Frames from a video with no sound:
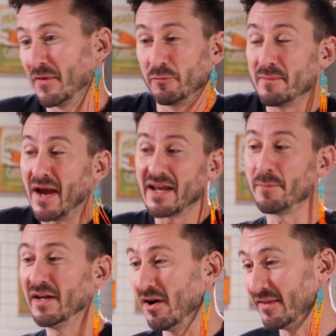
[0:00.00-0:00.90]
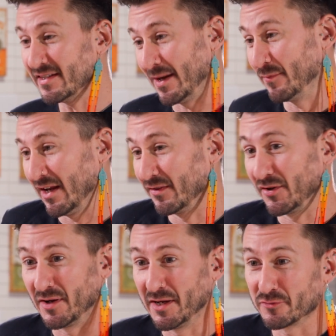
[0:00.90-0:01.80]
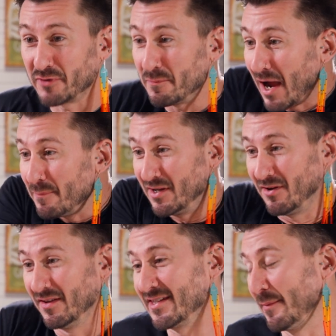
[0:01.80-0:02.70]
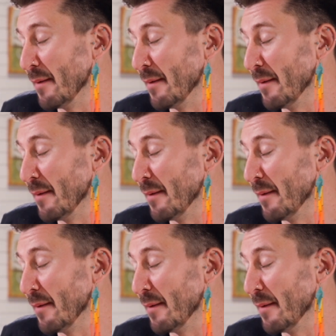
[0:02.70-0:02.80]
we might not be called the same thing in 30 years. We might be called the same.